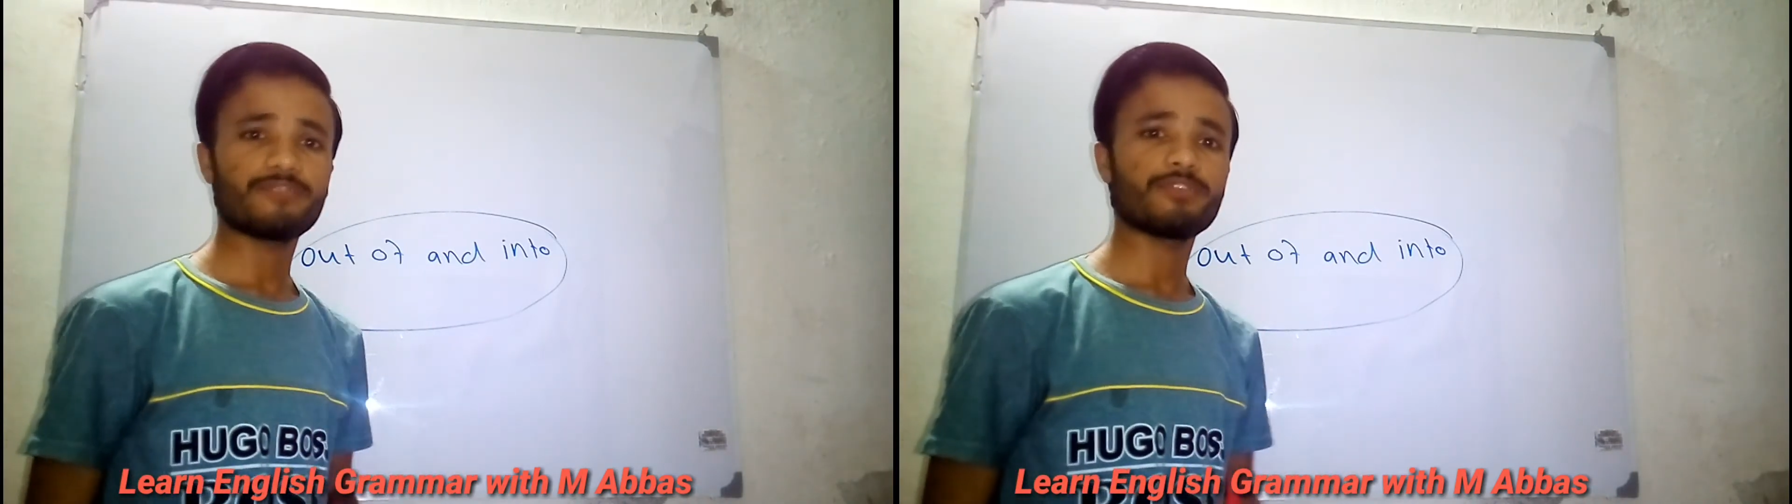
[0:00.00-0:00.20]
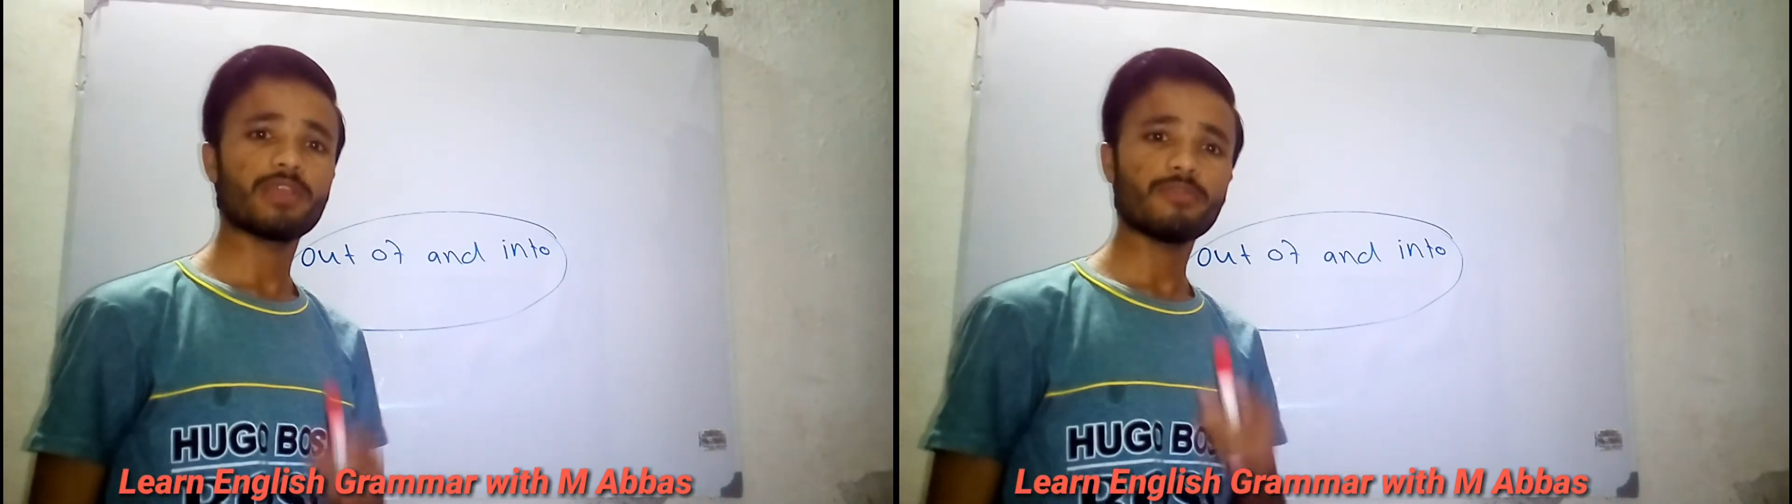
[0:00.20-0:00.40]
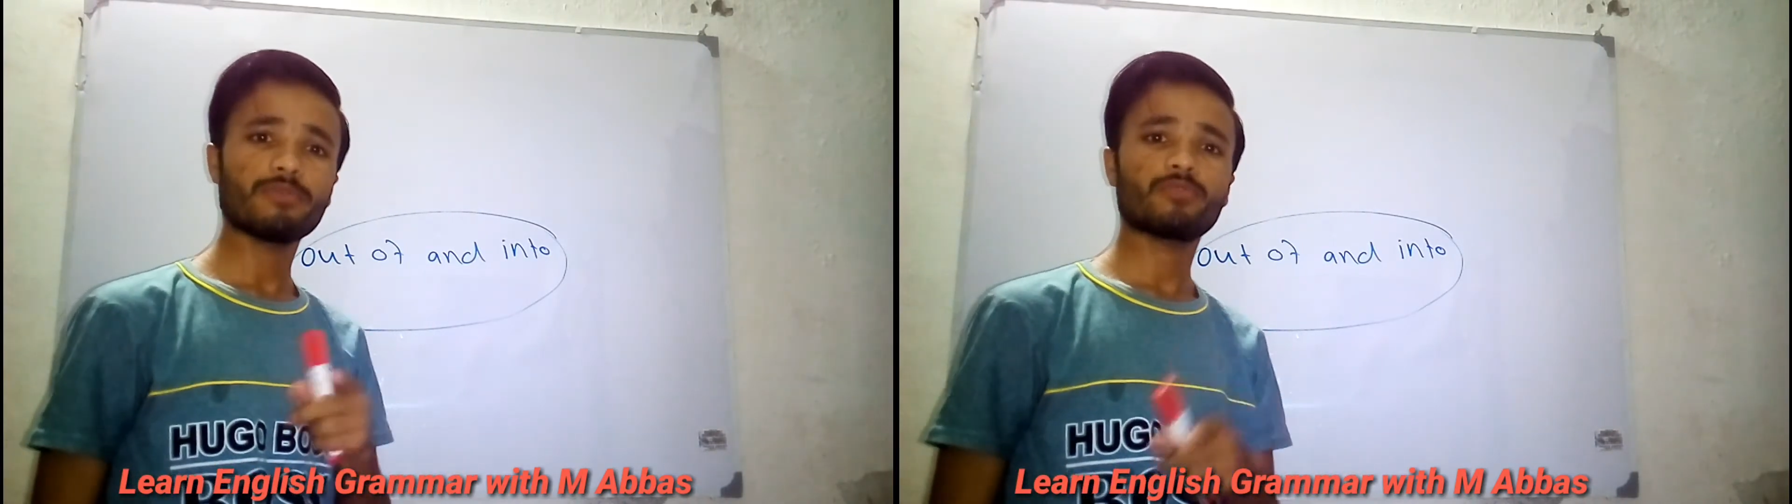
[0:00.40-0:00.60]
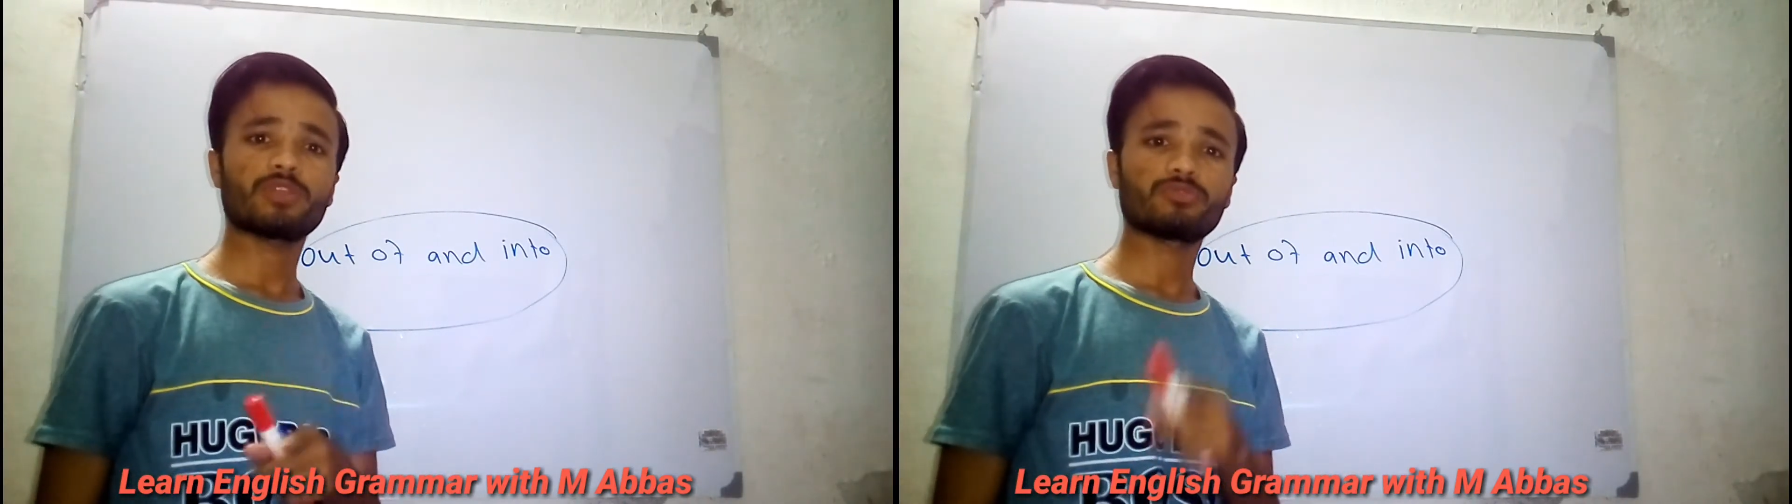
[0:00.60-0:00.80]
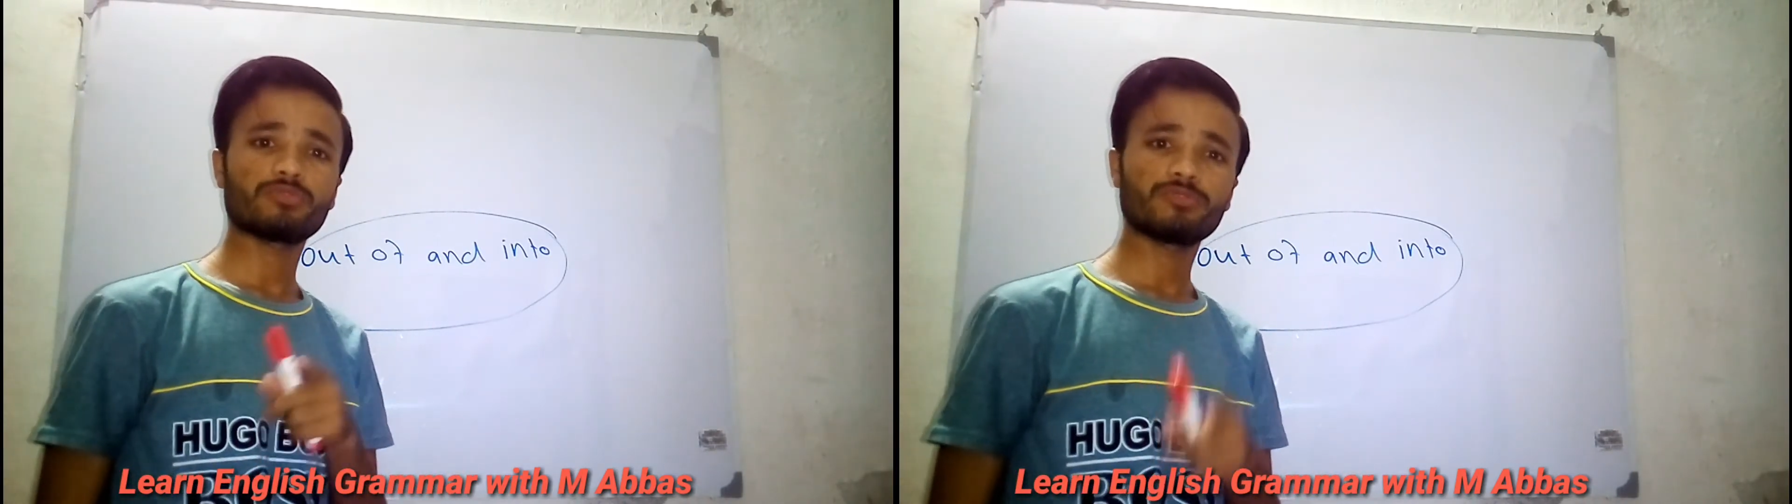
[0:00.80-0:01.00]
If you haven't
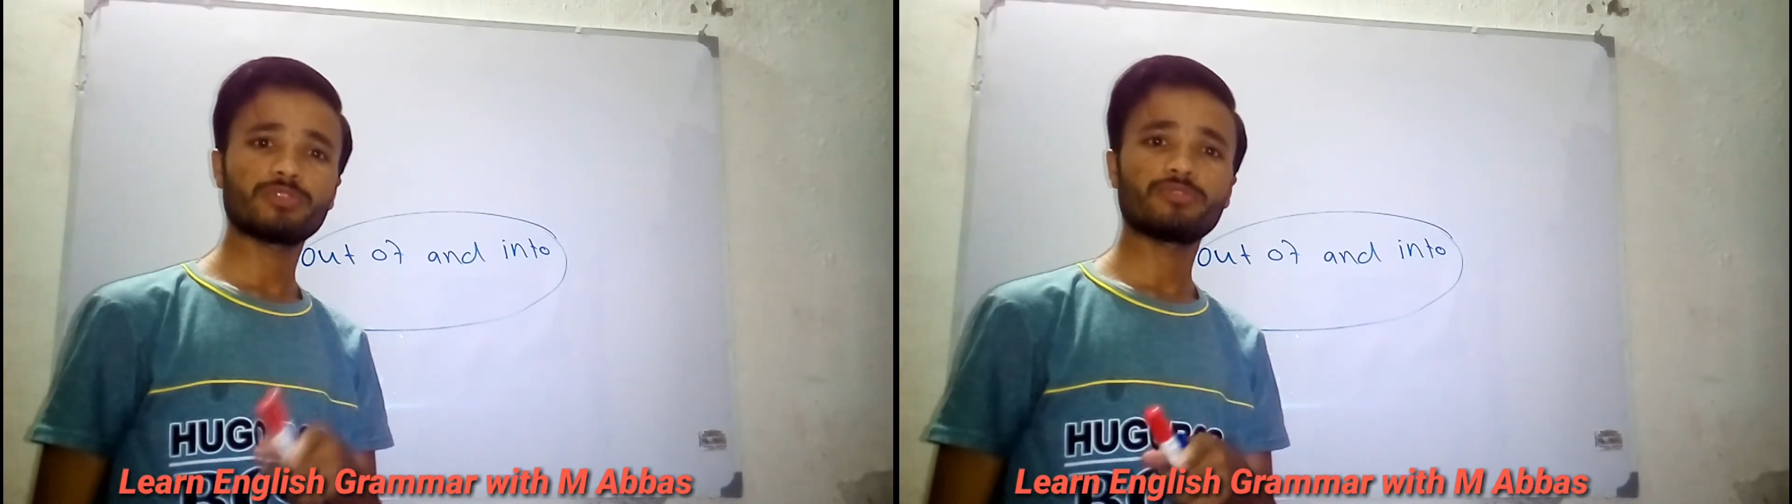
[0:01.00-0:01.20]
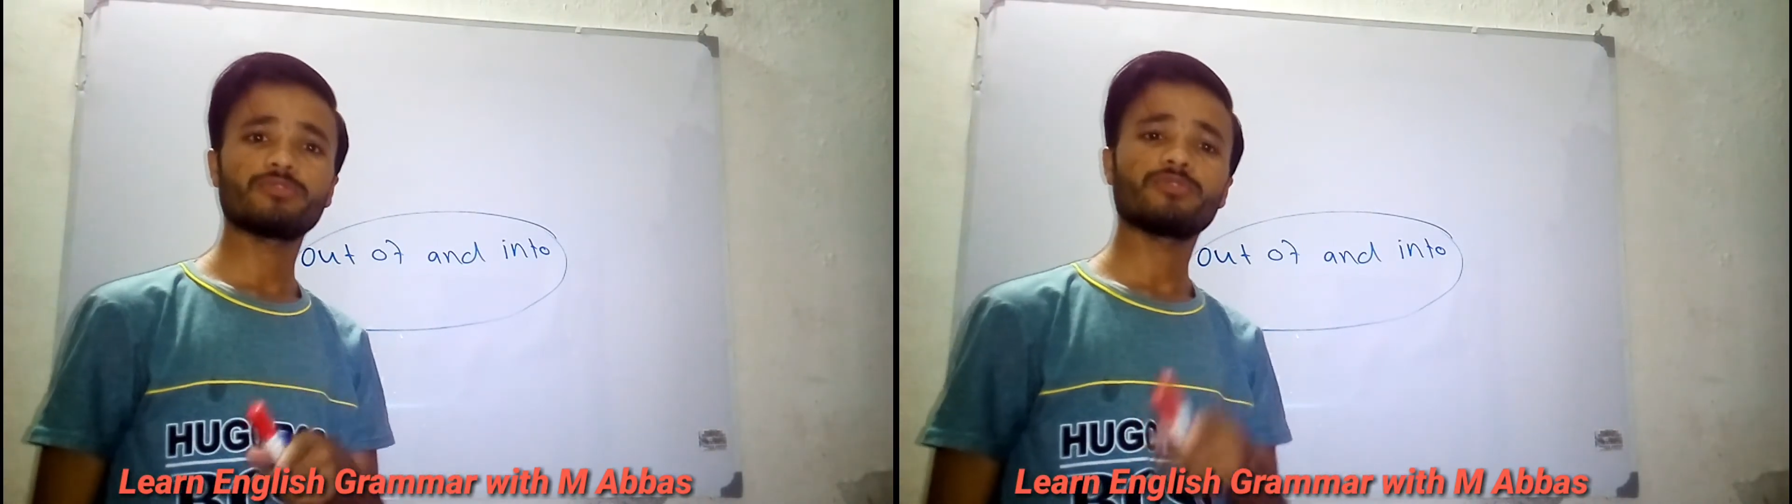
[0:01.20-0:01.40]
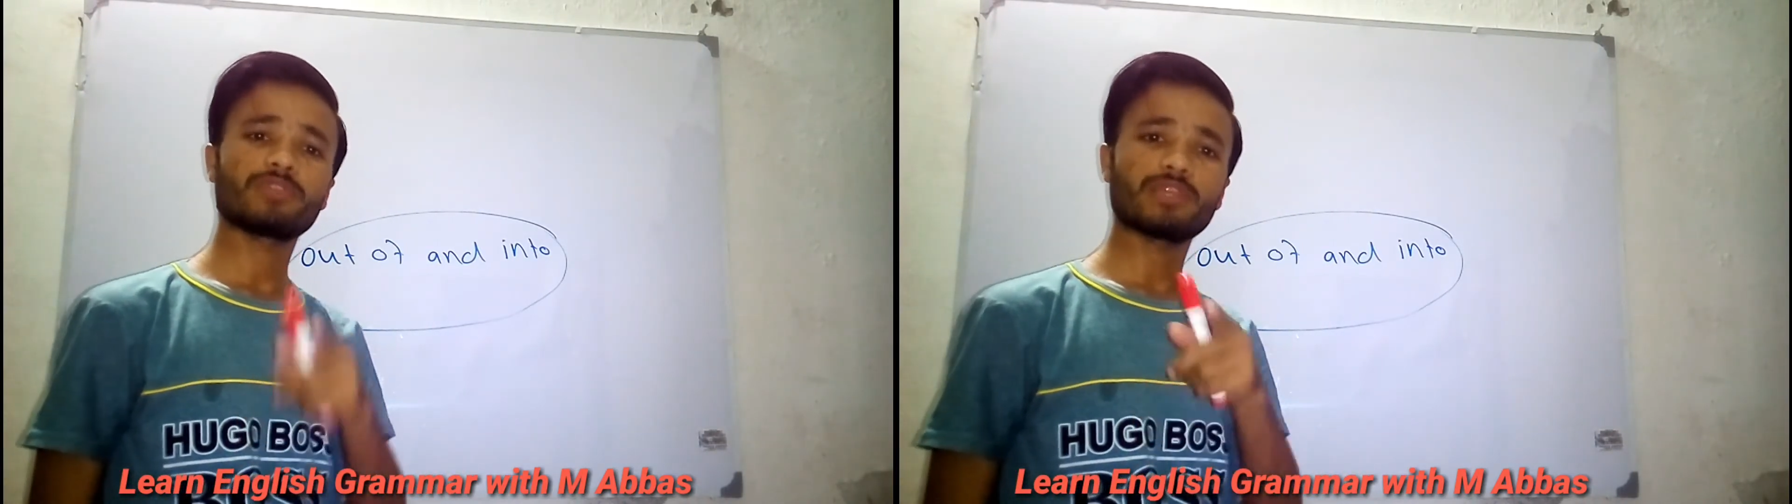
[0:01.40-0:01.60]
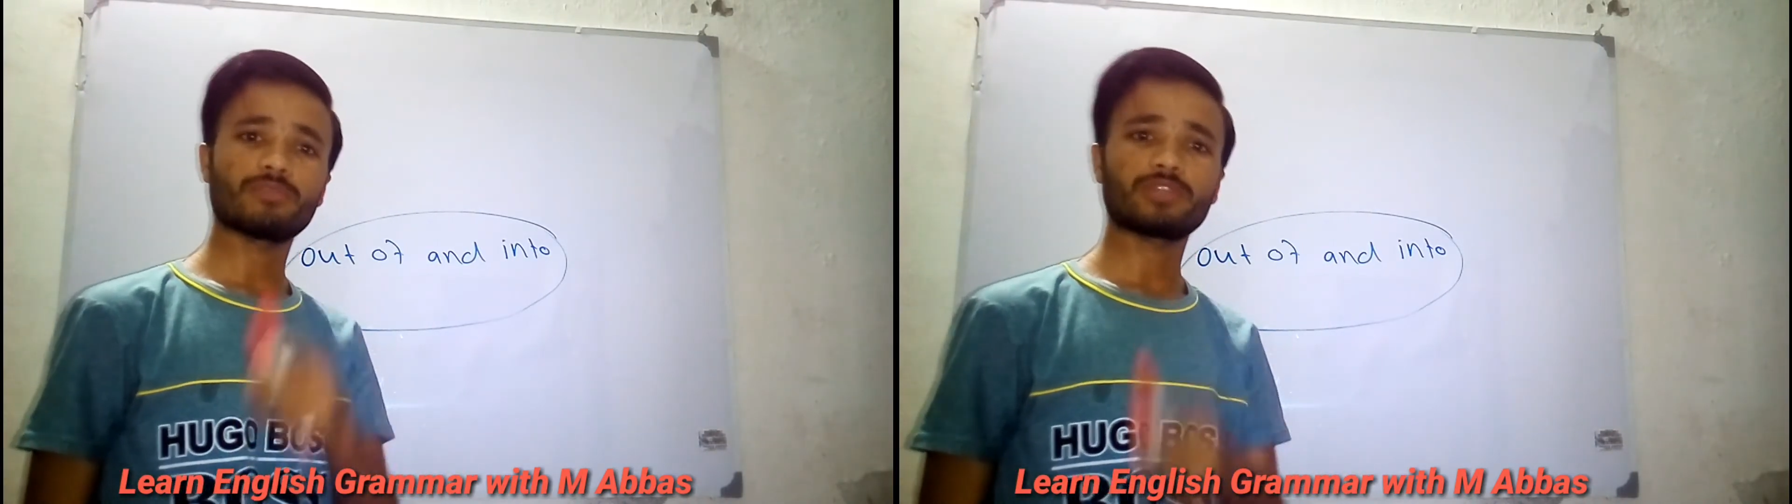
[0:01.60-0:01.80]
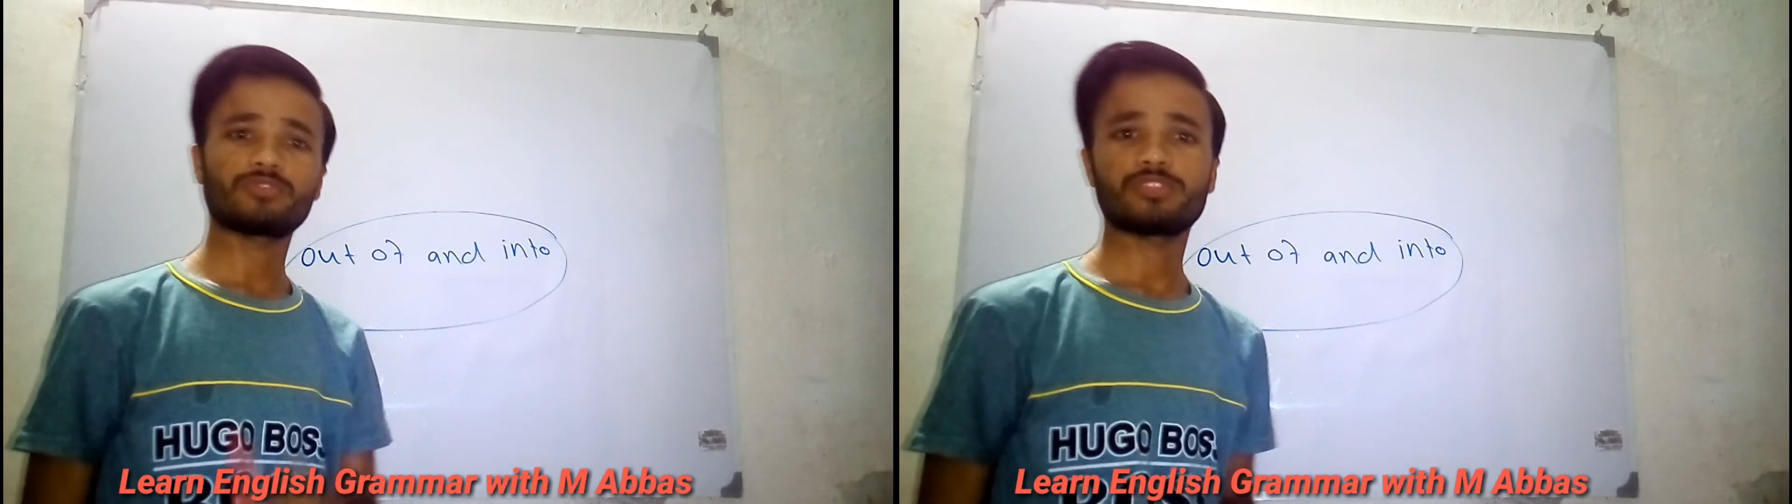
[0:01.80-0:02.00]
watched those videos, you can
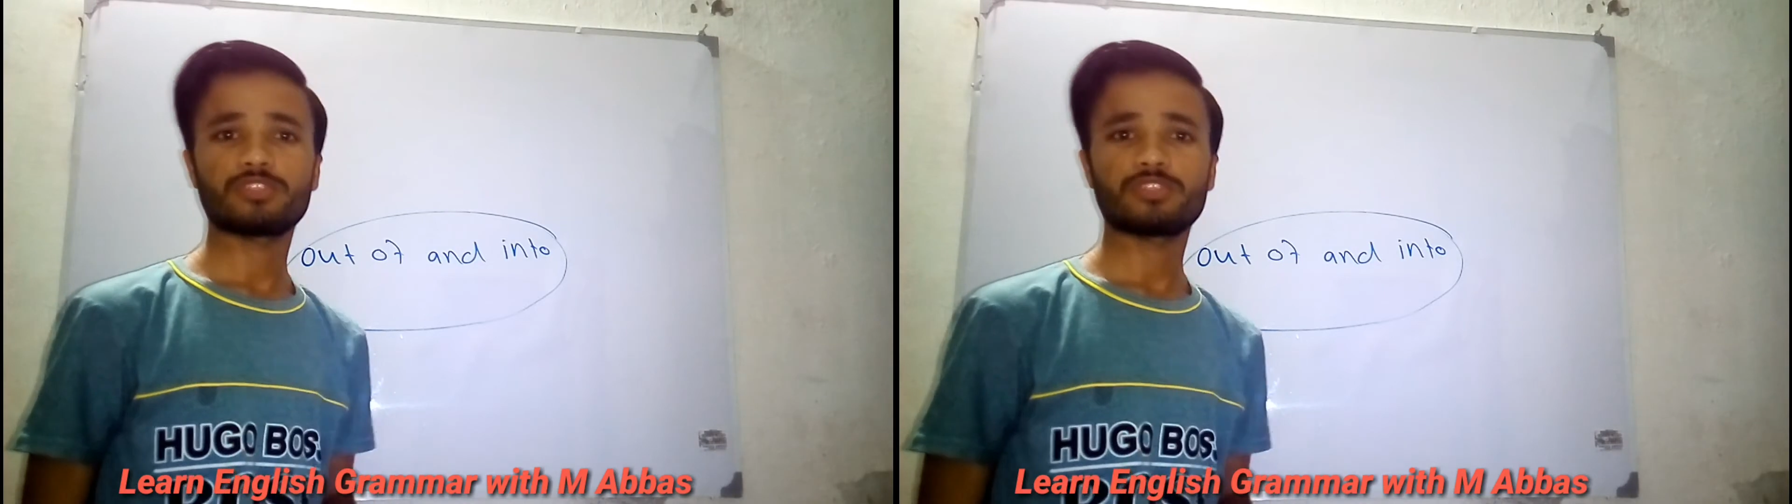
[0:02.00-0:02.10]
watch